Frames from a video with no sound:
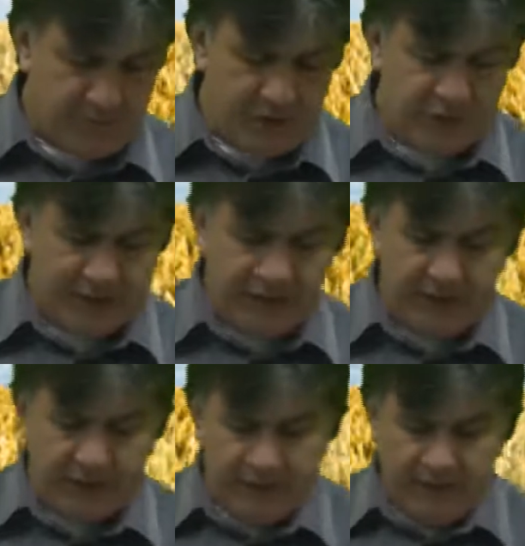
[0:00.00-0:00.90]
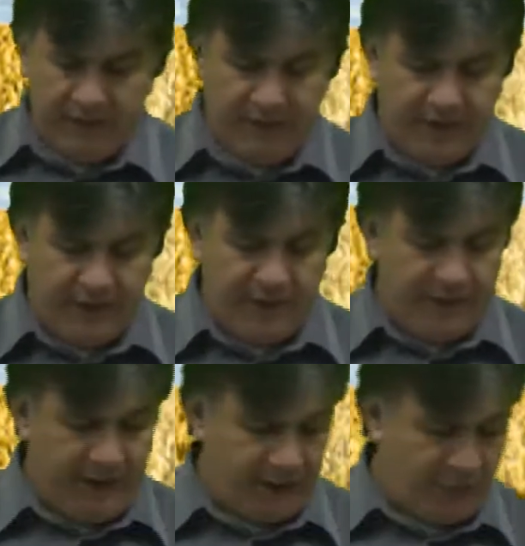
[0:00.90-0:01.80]
So again, a very
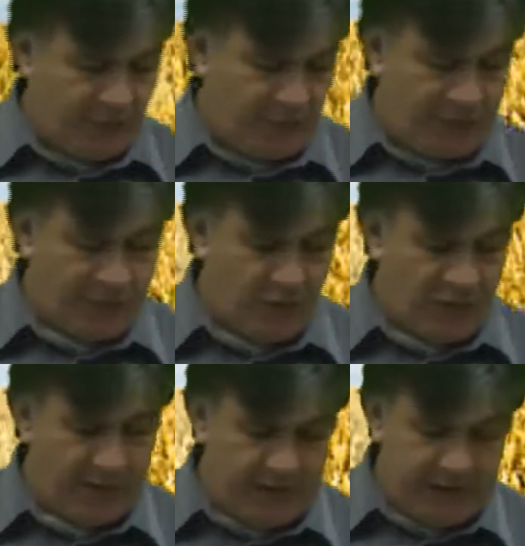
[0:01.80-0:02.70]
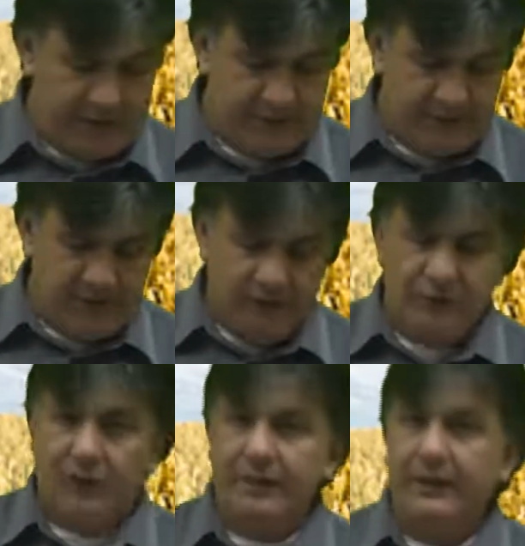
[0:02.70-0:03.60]
bearish report for corn, beans,
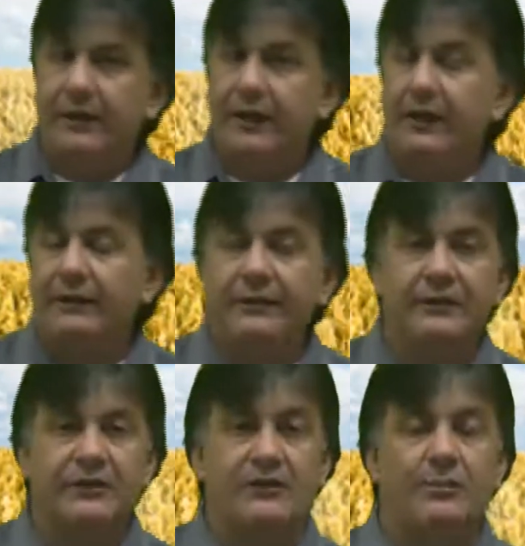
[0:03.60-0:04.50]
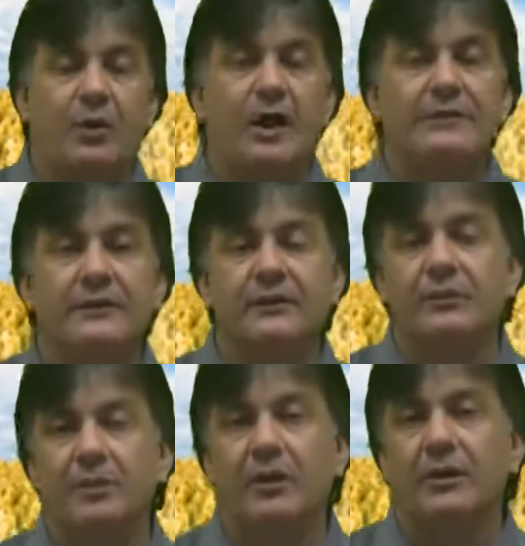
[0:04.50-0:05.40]
soybean. If there's a surprise in this
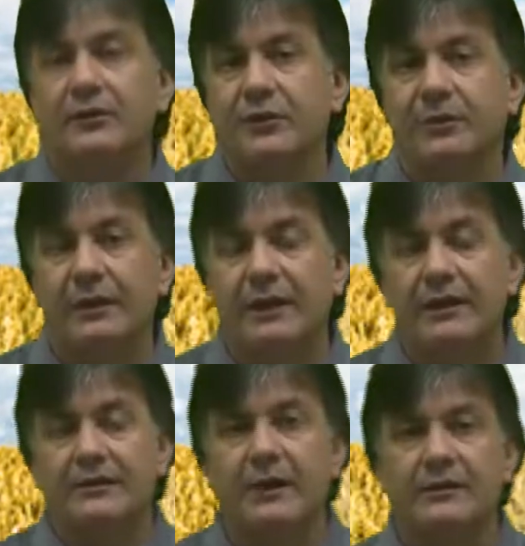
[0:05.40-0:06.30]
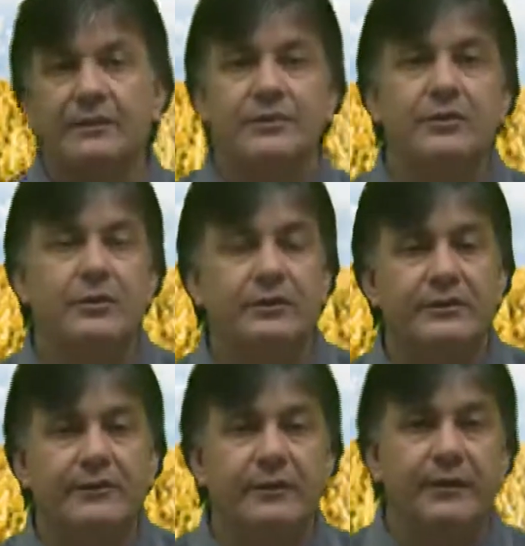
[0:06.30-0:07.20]
report, is soybean ending stocks up to
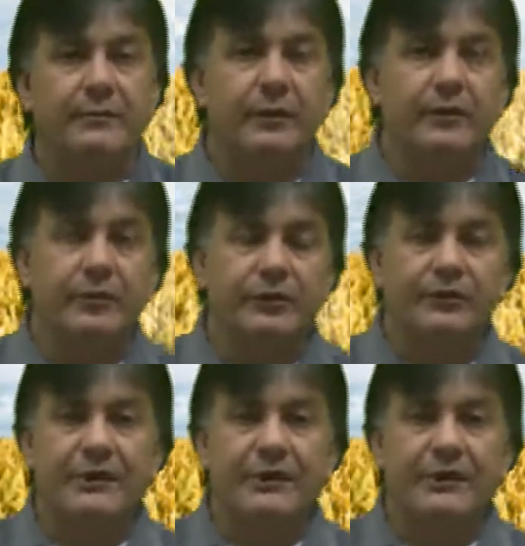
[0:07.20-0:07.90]
275 million bushels.